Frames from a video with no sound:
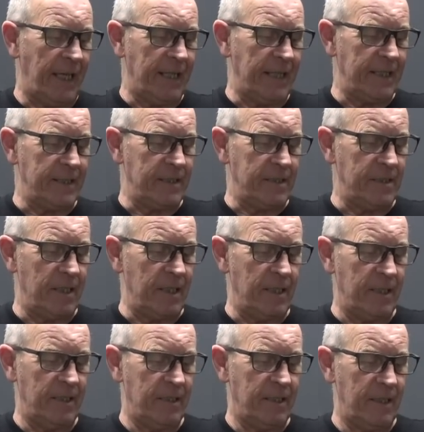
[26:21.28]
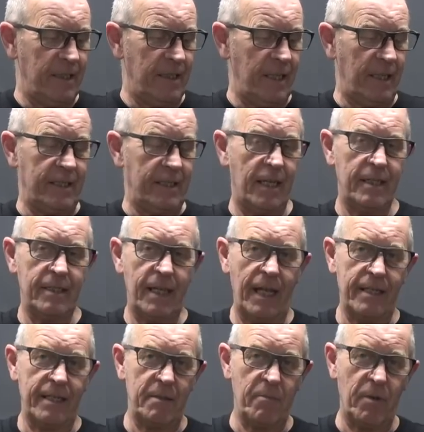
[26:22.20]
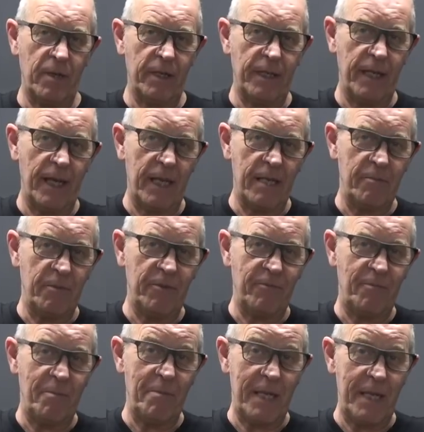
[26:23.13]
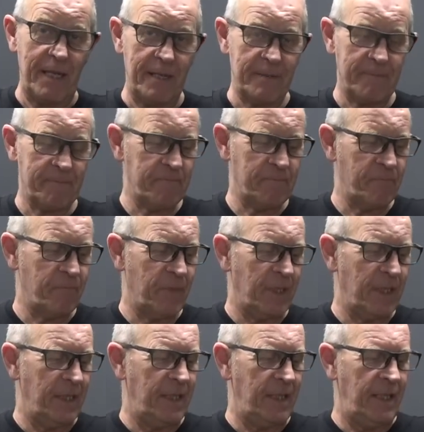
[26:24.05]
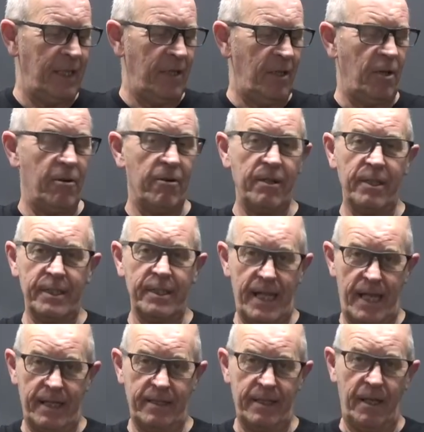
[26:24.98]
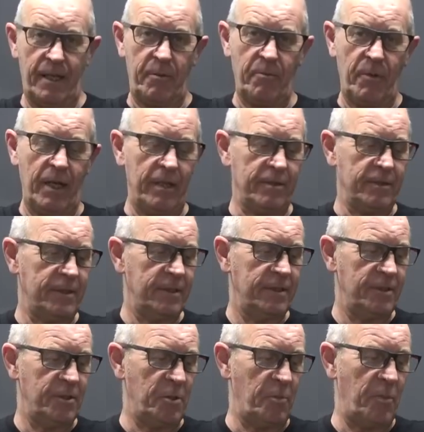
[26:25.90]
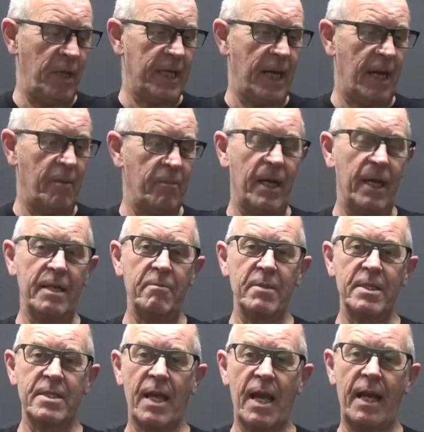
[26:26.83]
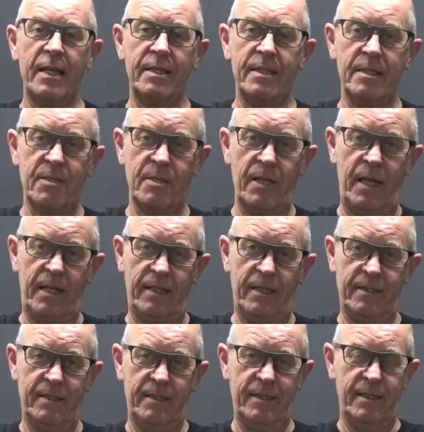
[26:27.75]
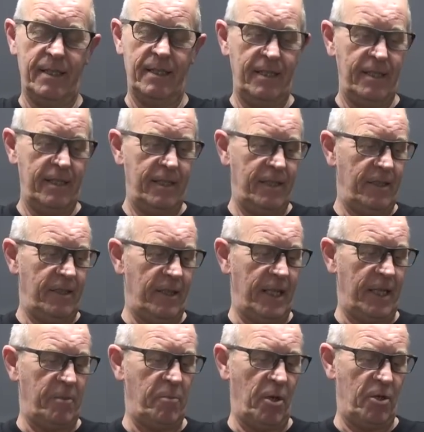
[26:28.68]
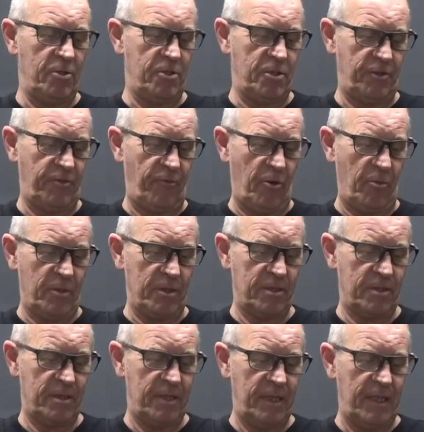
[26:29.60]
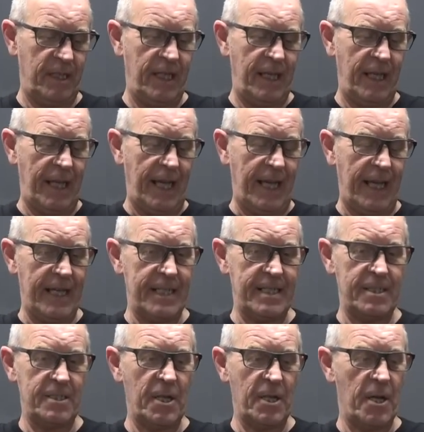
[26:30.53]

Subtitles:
and a young lady by the name of Mia, her and her dad came round to pick up a Metallica sling that they'd purchased from us. And